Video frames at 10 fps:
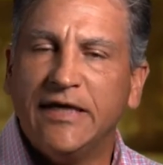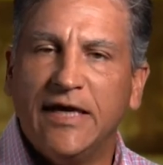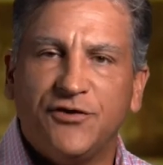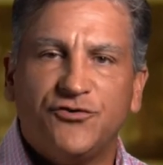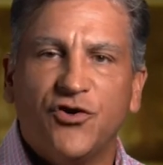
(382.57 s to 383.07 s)

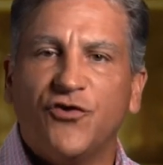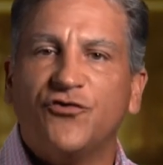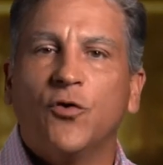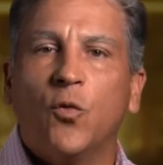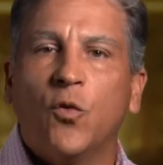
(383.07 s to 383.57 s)
It
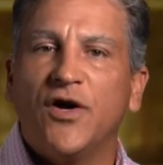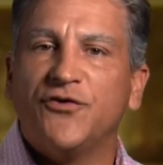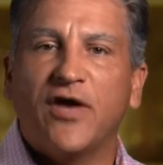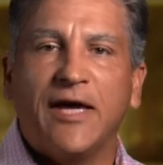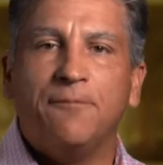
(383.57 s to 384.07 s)
just
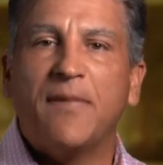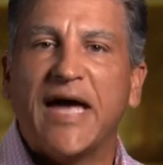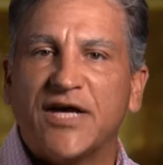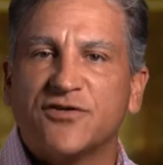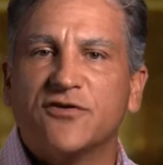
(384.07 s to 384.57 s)
was a
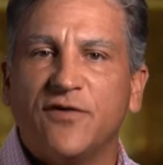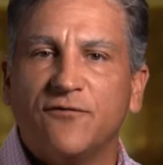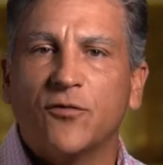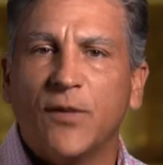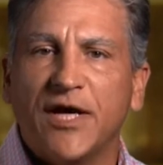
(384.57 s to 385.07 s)
mass of
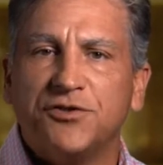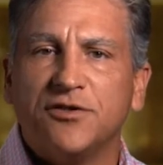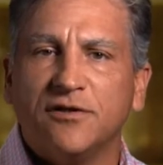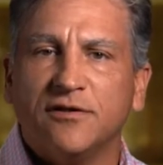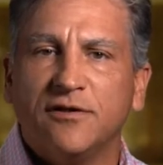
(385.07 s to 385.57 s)

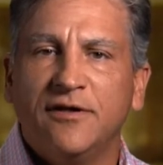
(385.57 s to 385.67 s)
information.